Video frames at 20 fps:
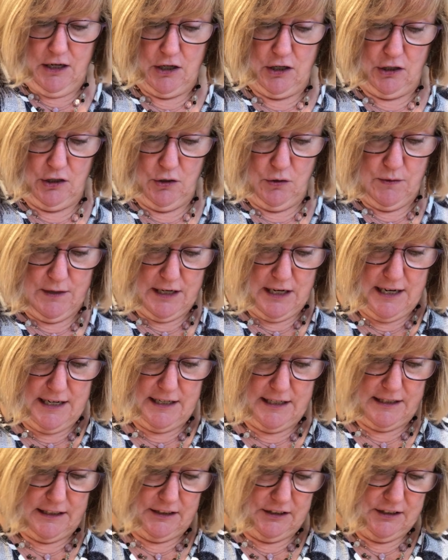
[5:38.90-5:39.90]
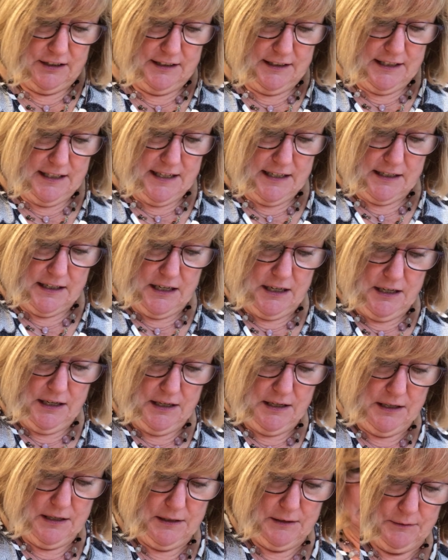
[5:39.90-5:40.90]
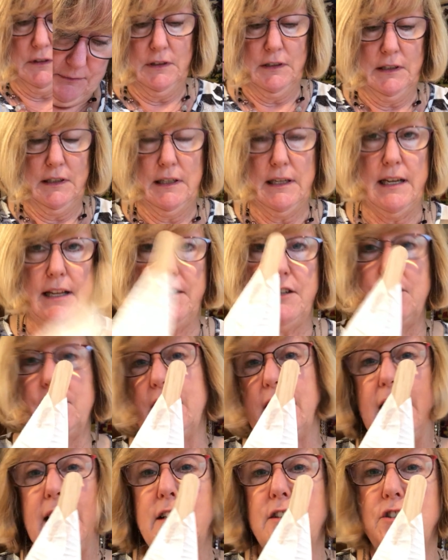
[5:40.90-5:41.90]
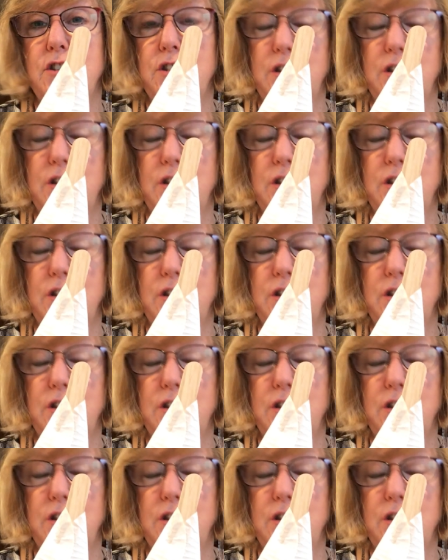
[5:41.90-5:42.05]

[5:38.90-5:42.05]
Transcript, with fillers: glue it onto the stick. Okay, there's that,